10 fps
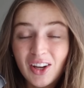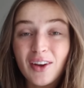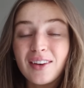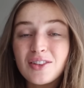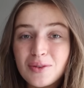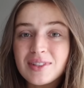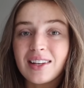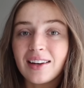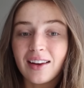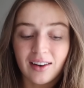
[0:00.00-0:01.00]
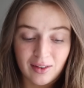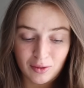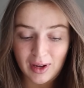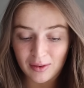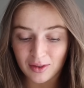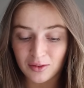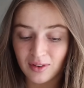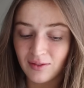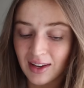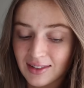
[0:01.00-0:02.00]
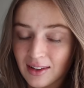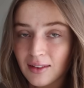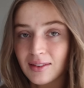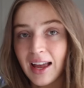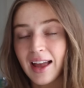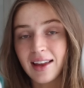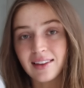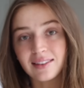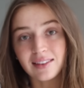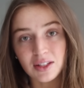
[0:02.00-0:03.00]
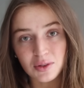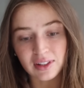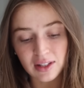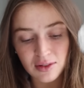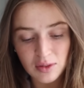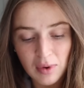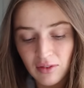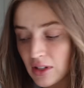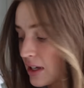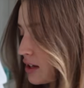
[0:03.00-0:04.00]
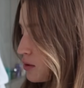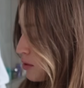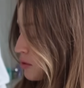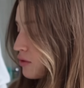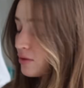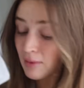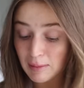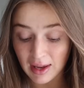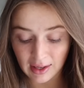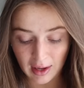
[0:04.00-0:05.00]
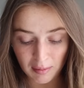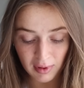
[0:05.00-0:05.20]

Couldn't do a skincare giveaway without doing face halos. I literally use them every day to remove my makeup.